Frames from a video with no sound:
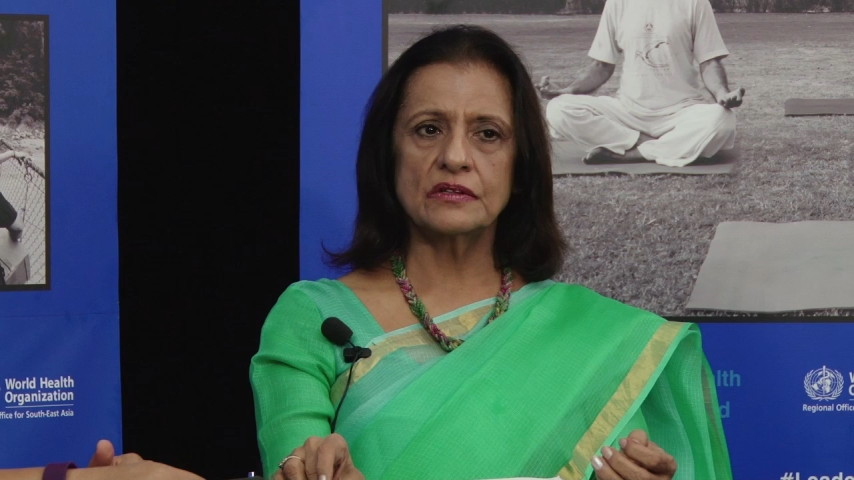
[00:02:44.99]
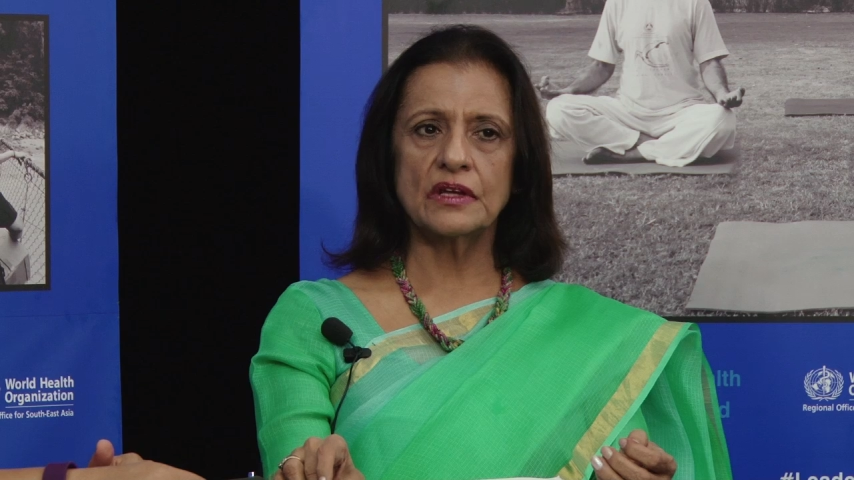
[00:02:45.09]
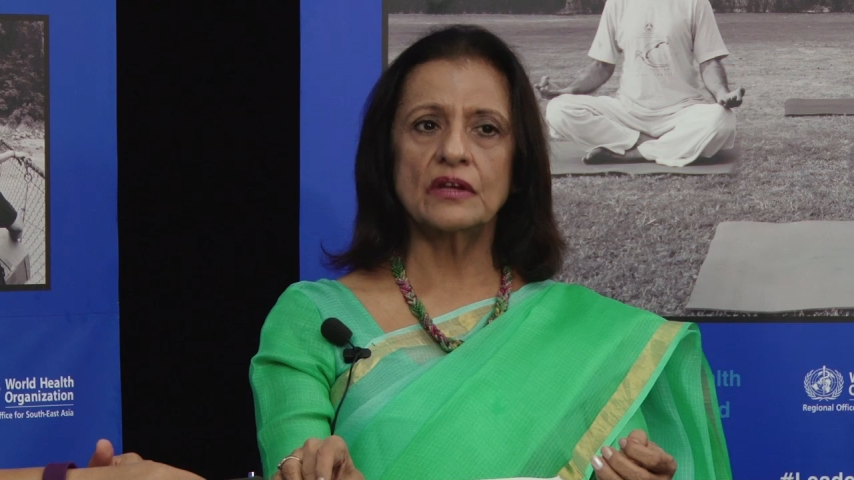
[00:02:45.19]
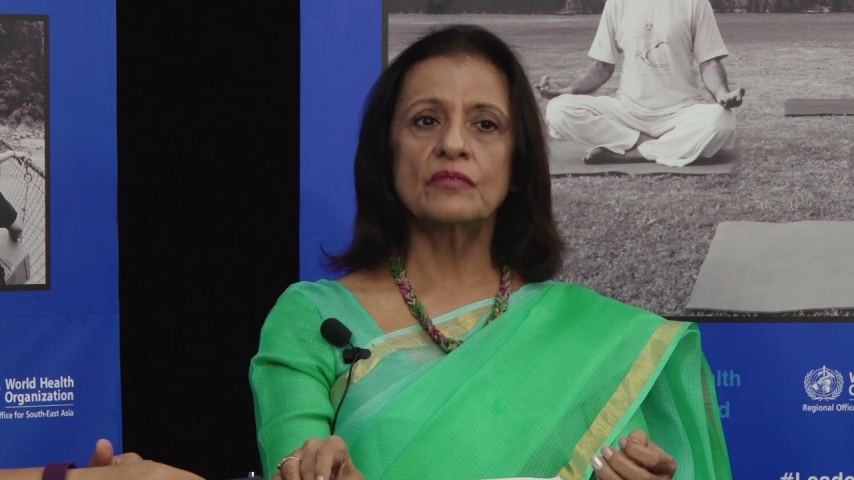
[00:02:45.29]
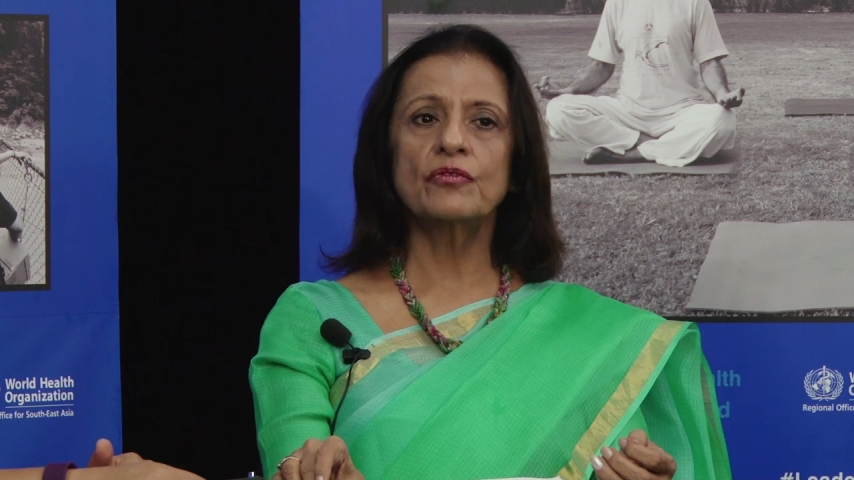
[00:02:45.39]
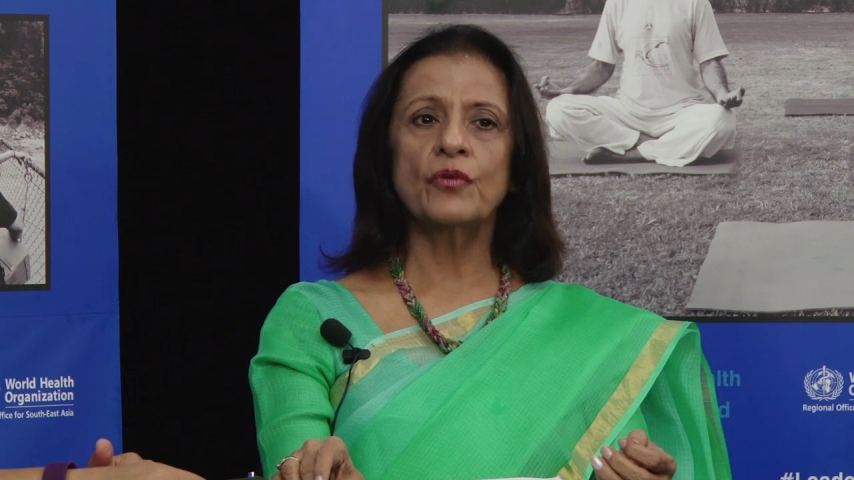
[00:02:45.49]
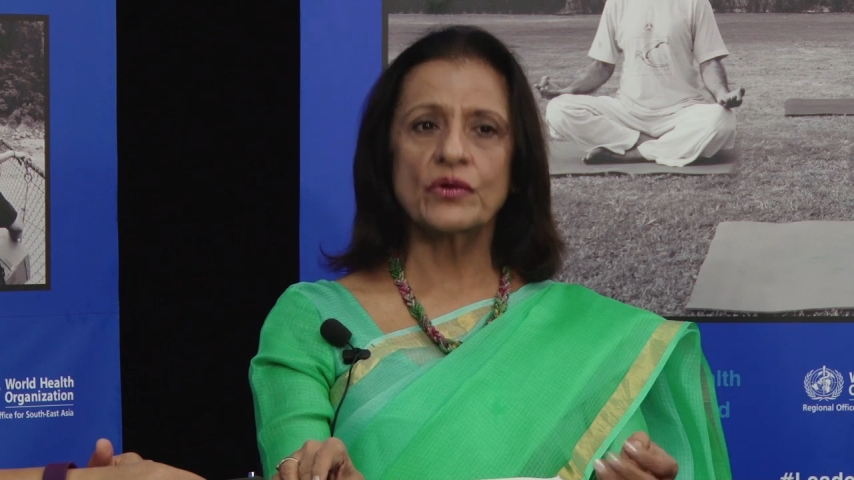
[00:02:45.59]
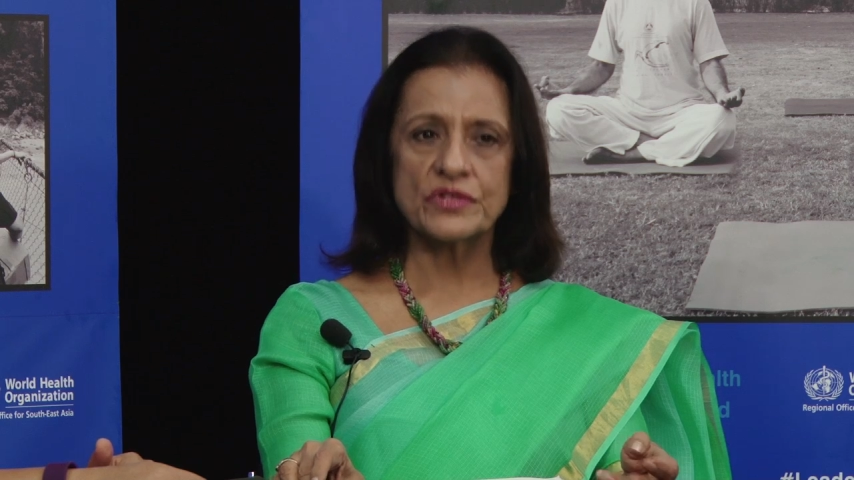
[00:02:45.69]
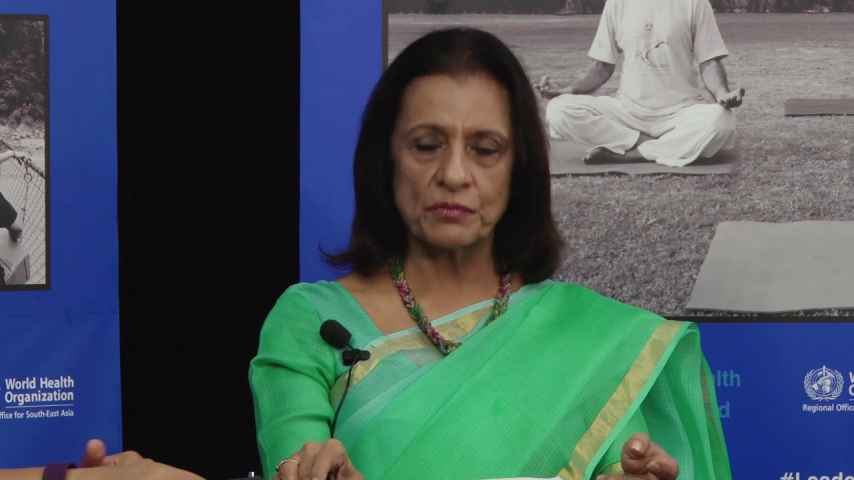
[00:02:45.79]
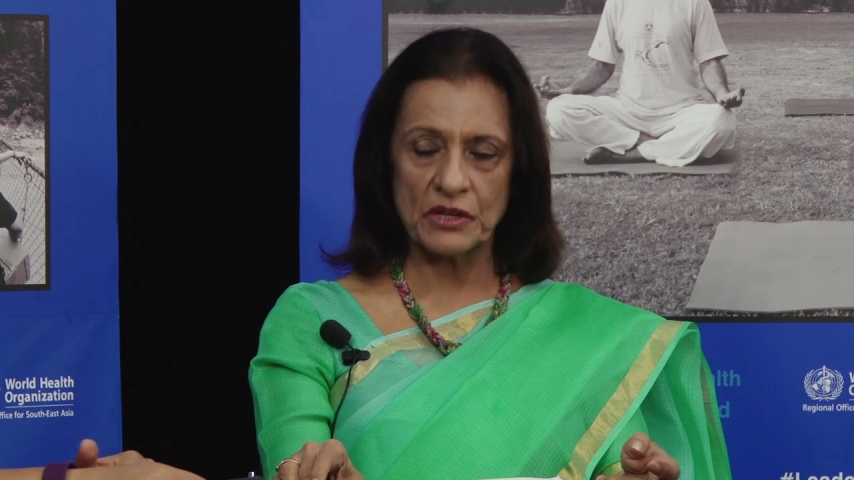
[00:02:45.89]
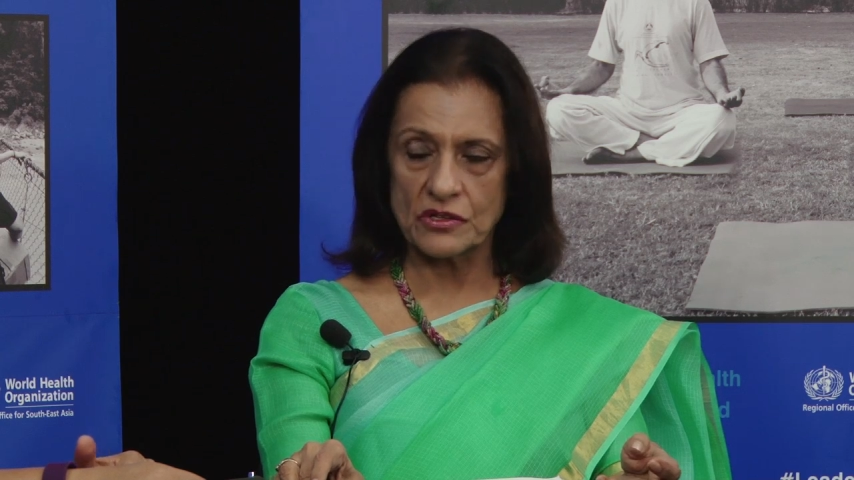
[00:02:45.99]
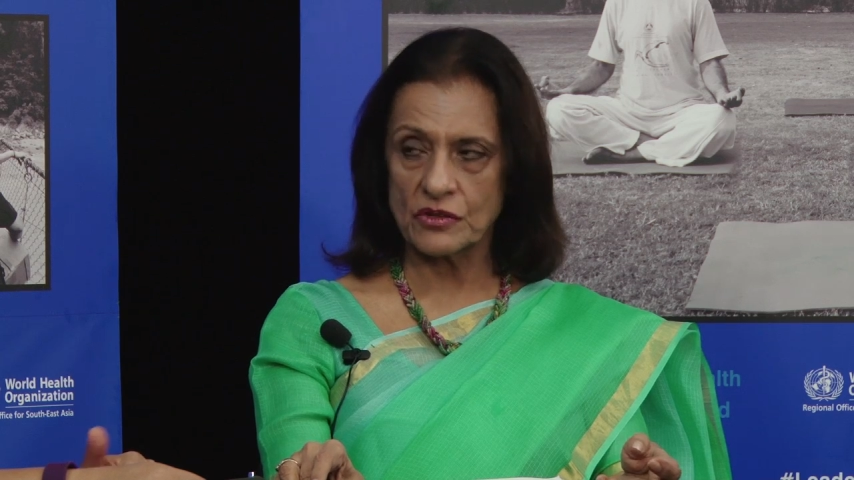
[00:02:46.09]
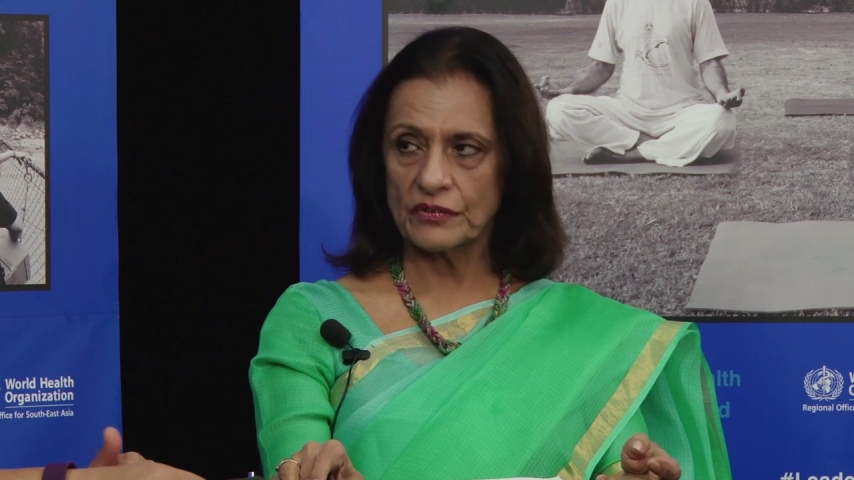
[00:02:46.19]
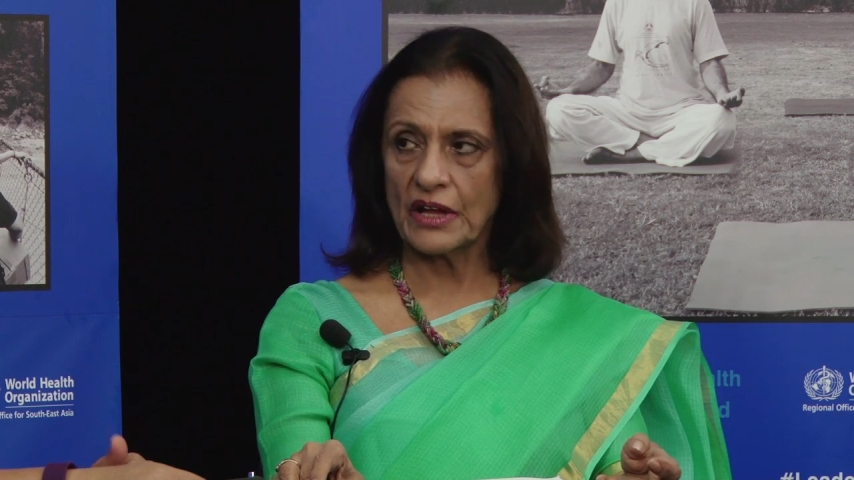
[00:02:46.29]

the enforcement of